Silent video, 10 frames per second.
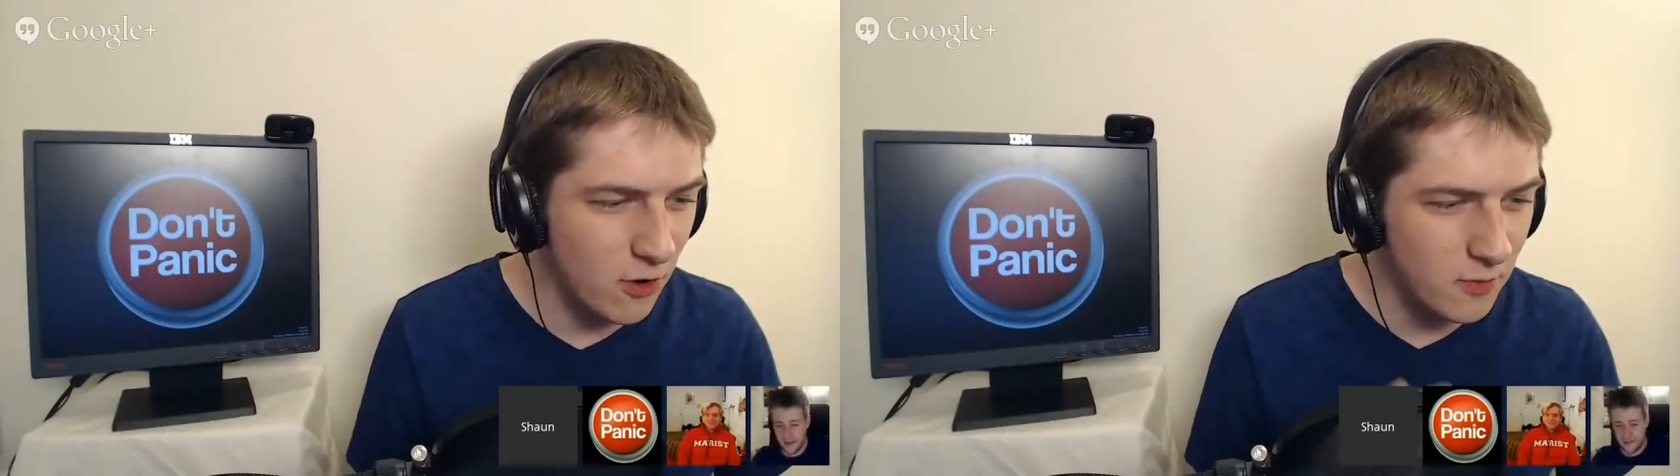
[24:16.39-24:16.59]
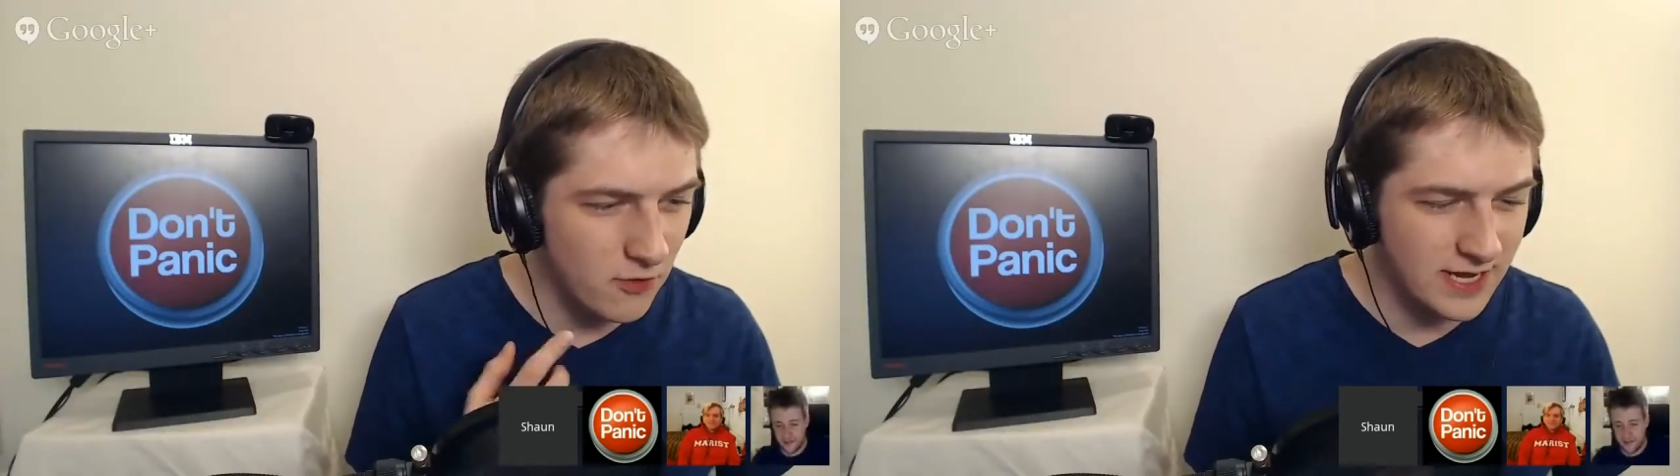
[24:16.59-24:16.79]

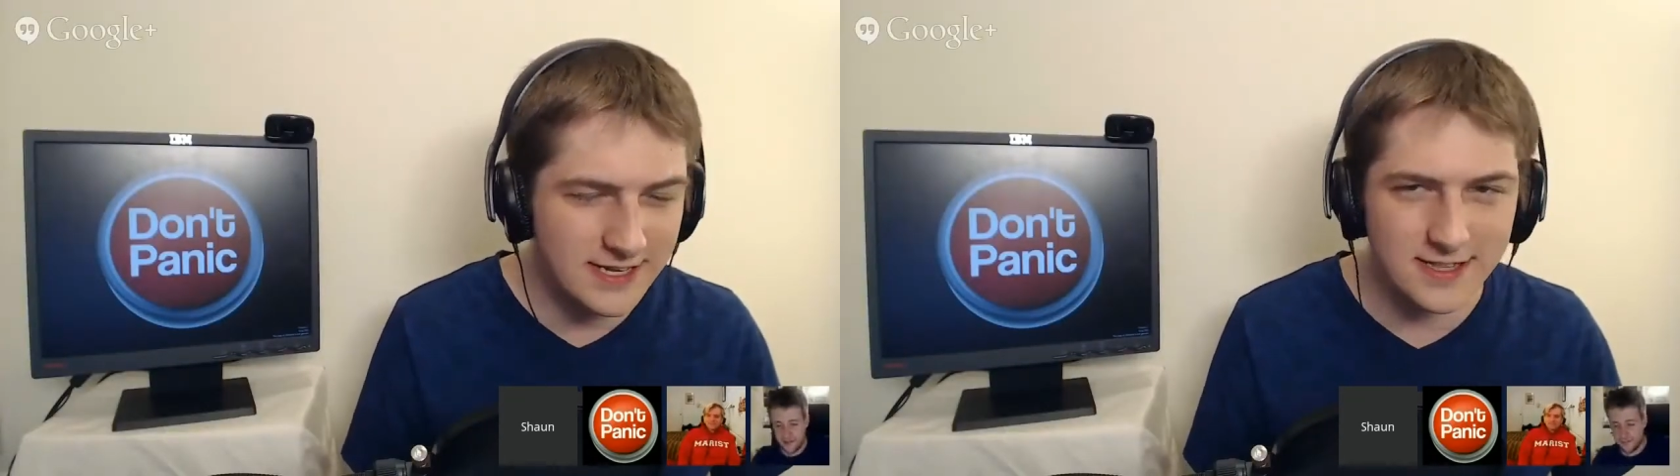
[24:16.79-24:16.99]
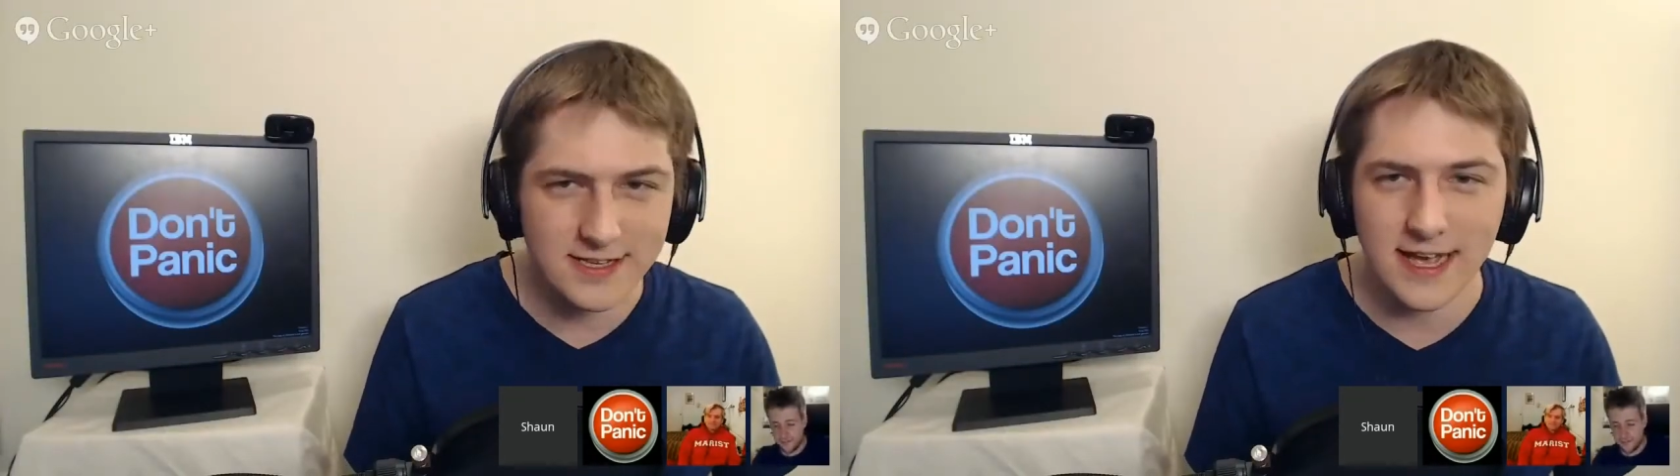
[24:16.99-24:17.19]
before
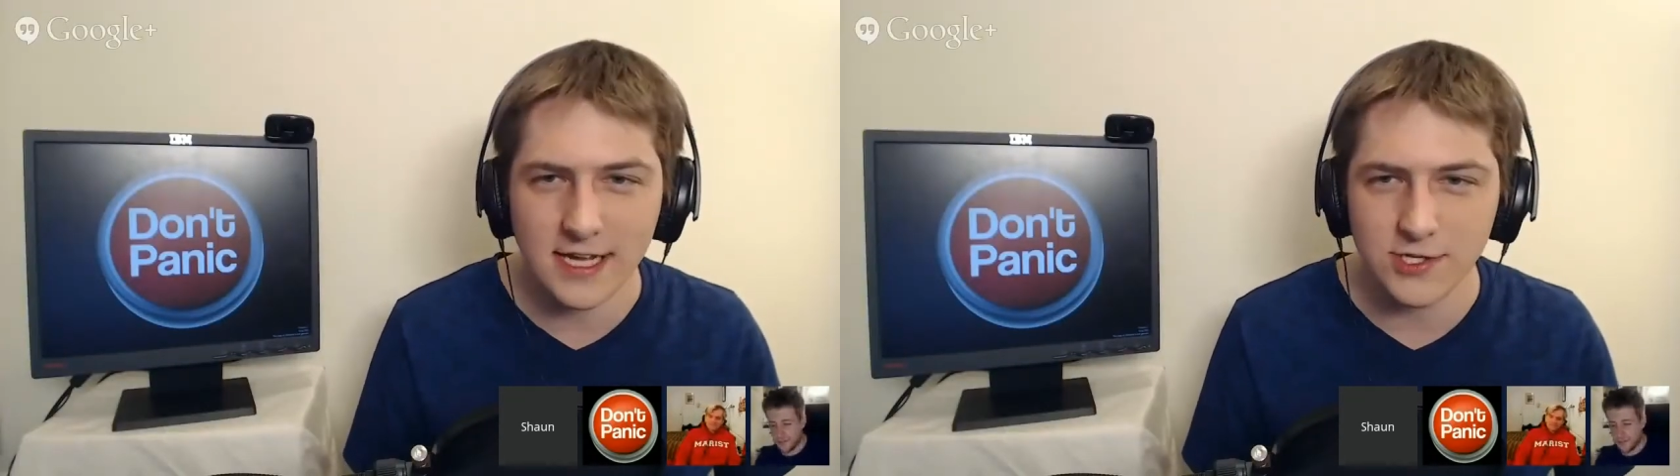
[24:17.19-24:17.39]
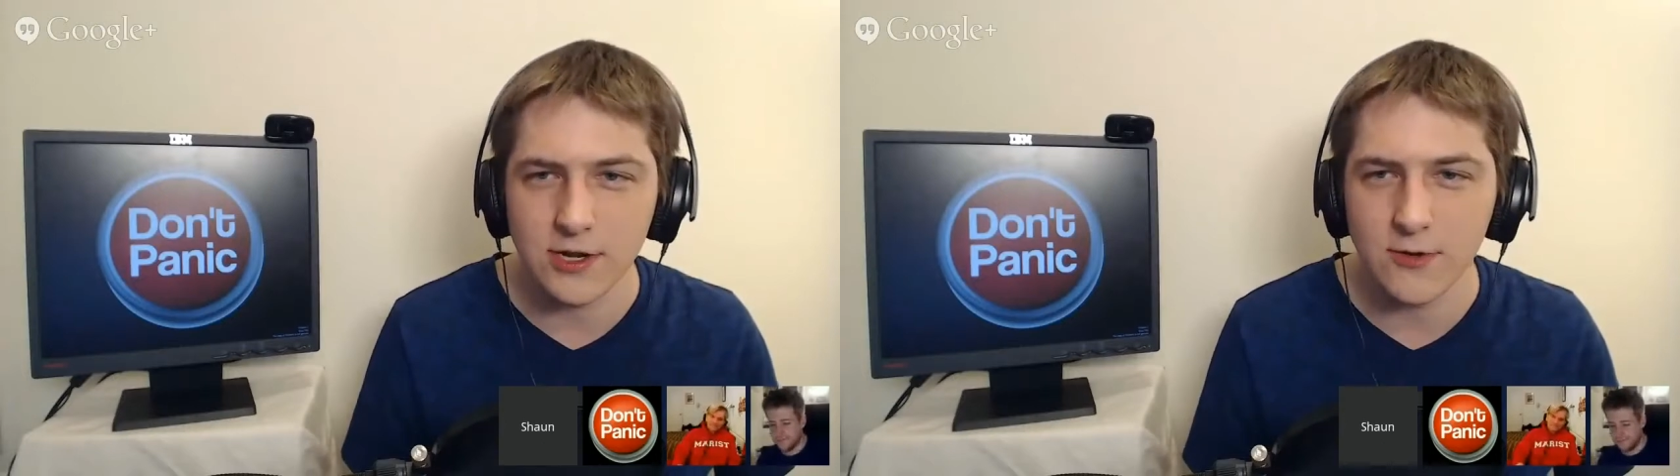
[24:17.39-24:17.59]
moving into the
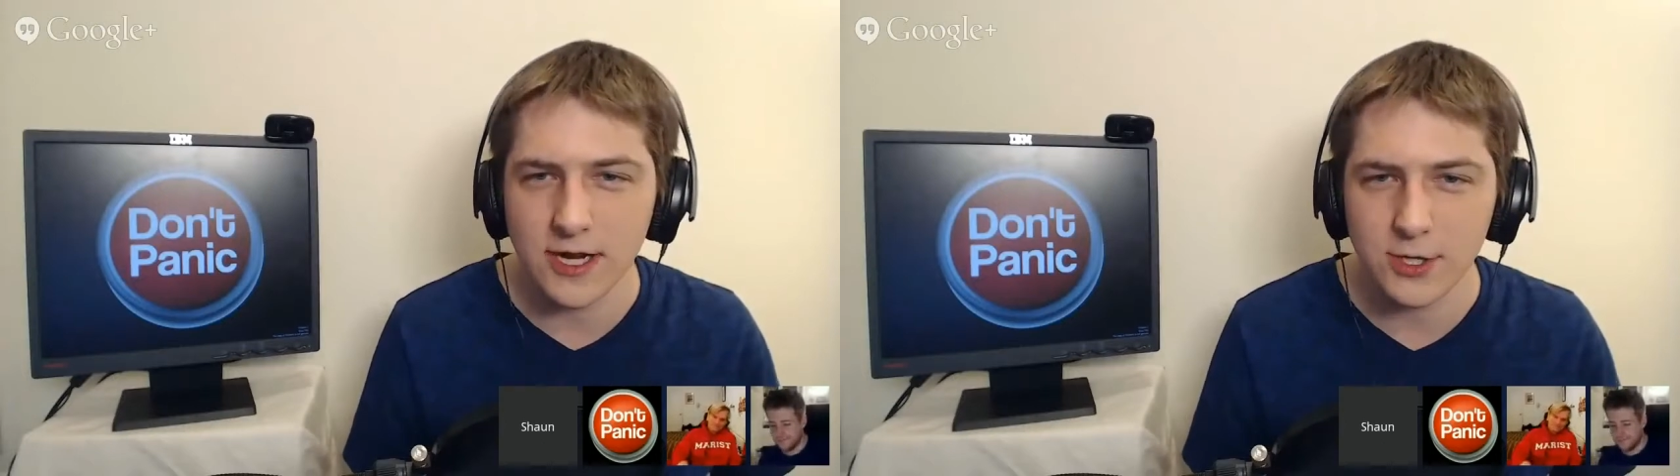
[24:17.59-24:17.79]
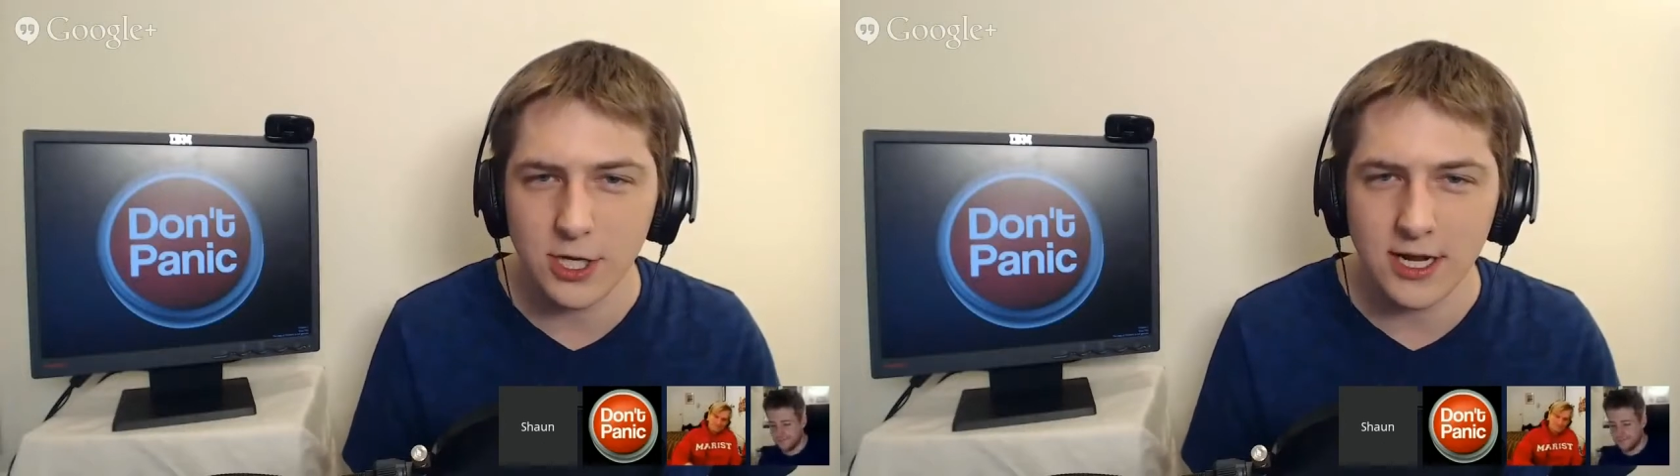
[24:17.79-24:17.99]
second
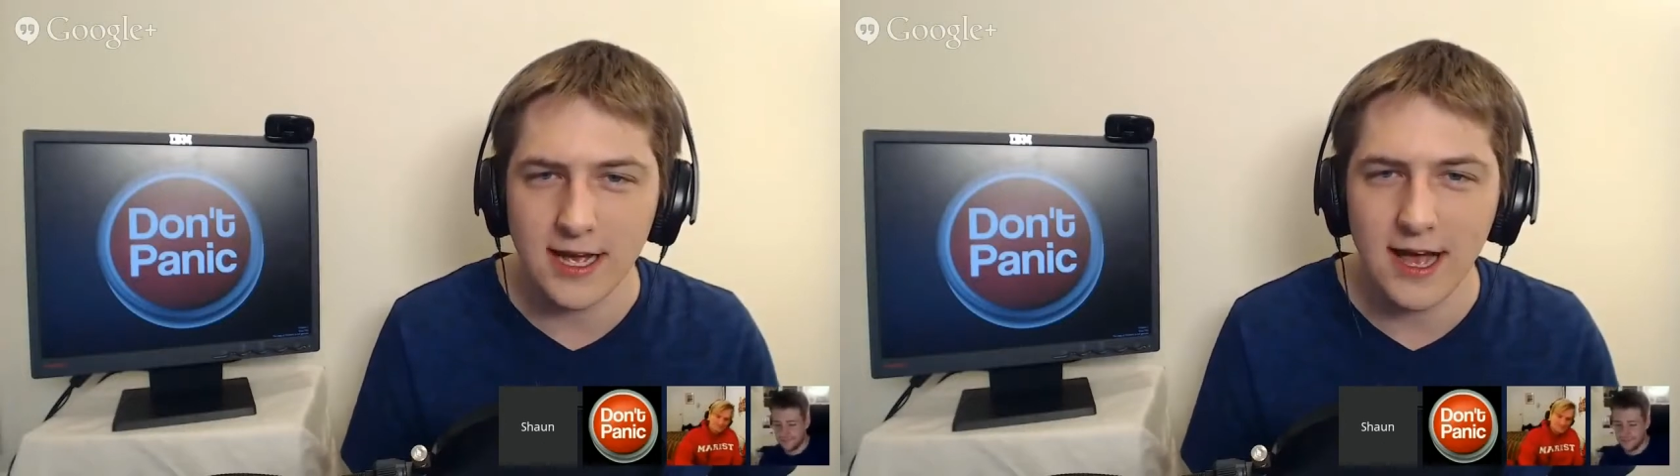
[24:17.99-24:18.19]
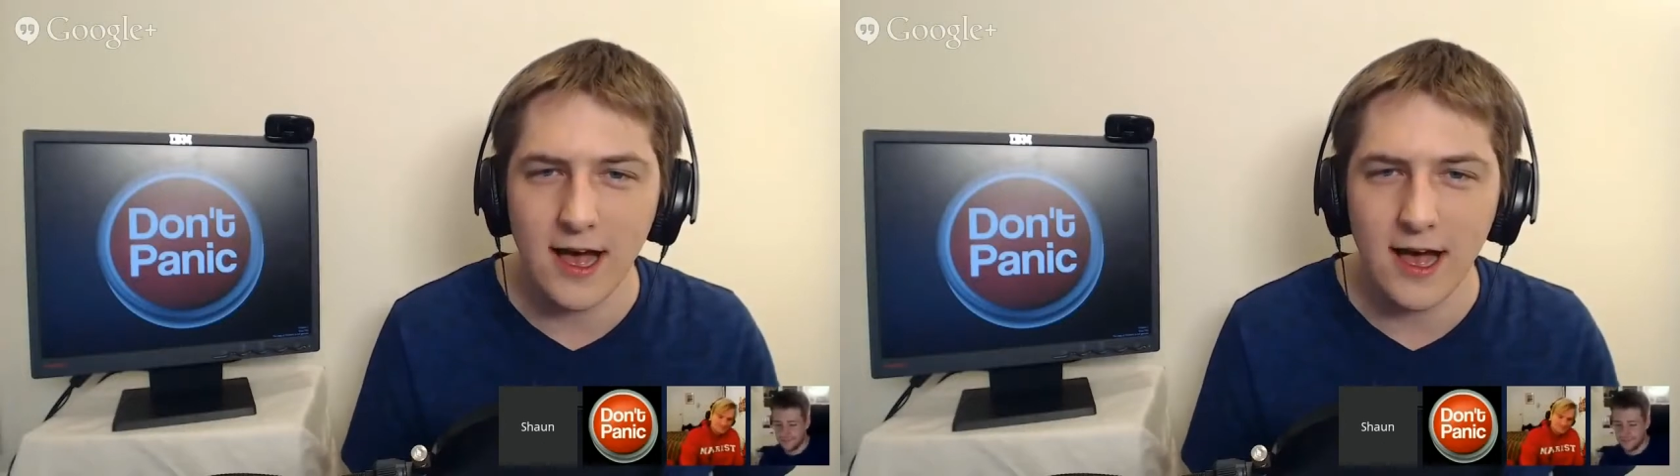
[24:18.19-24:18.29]
generation.